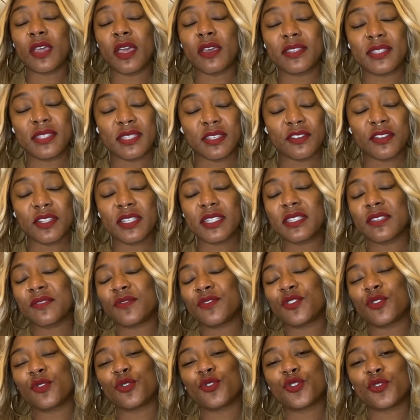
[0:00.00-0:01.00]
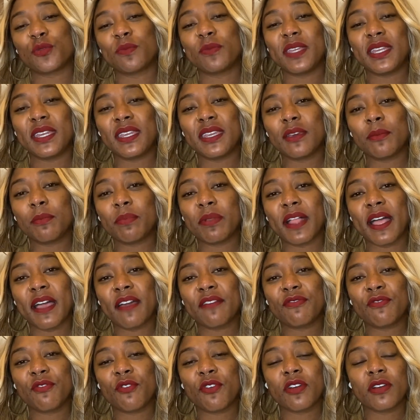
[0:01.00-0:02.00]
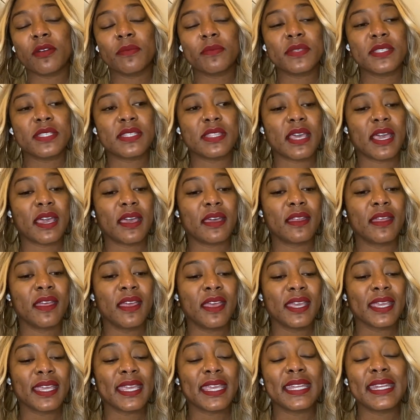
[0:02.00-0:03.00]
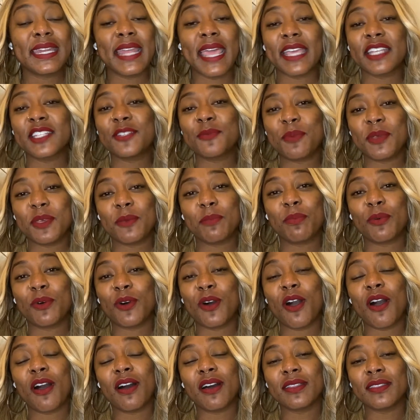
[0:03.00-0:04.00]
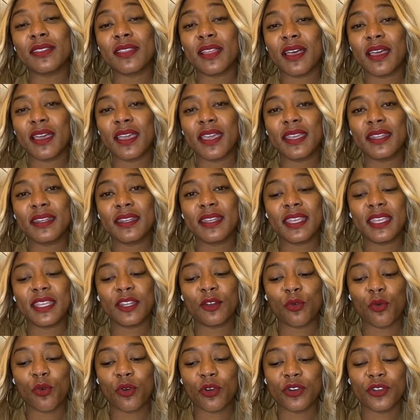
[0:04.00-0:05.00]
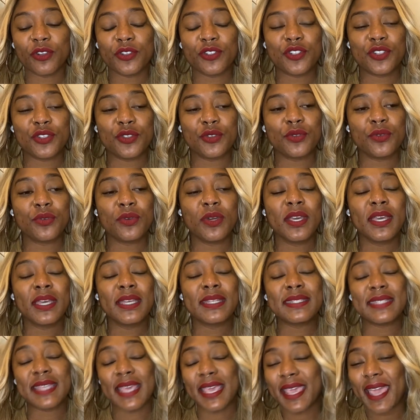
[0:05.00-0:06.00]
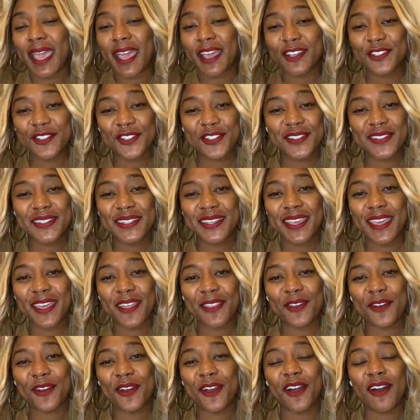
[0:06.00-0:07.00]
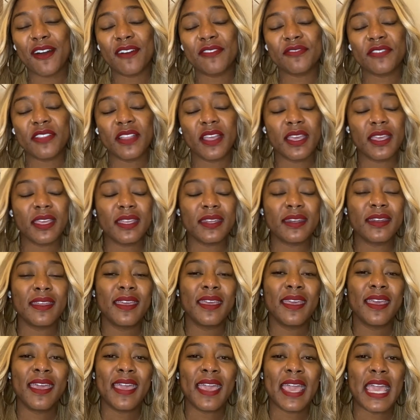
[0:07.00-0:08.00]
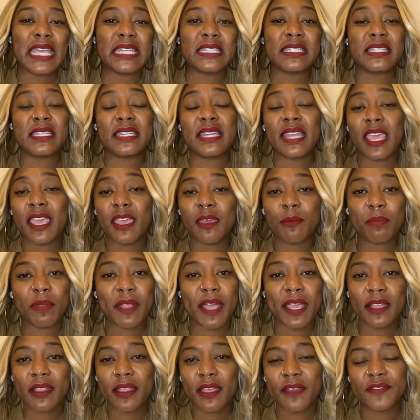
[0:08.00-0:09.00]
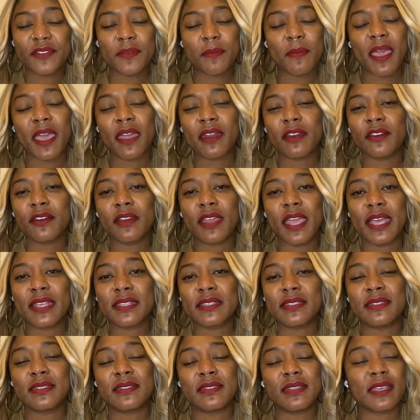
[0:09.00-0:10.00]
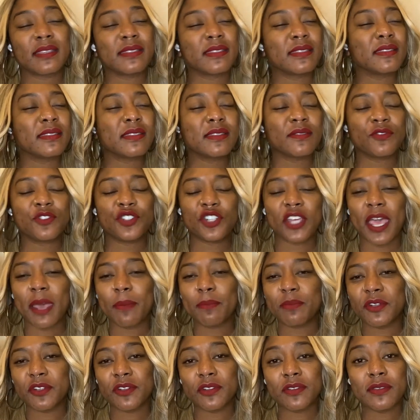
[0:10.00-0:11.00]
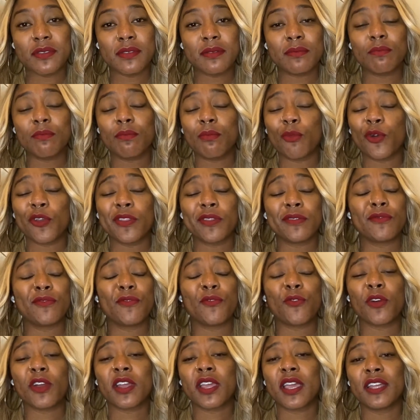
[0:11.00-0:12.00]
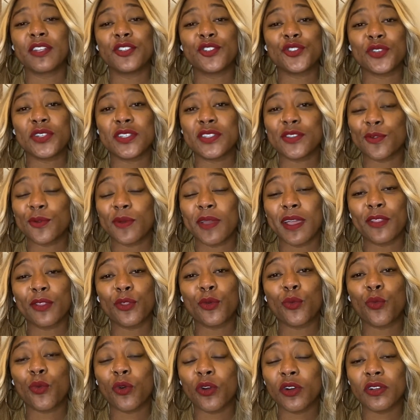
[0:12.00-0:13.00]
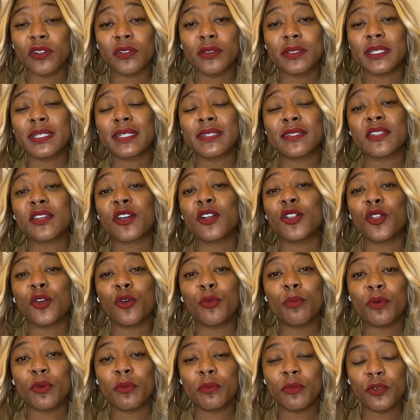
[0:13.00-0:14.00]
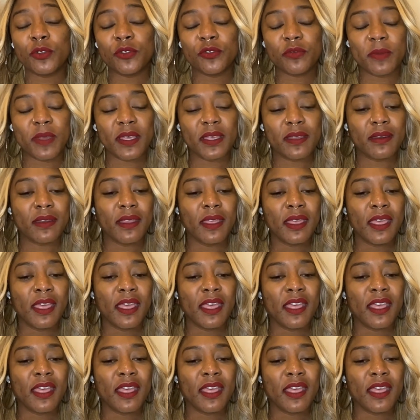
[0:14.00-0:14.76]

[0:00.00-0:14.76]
a series of social media platforms that connect people online in order to take action together offline and today, Black Lives Matter has dozens of chapters in more than four countries around the world. It is a global movement.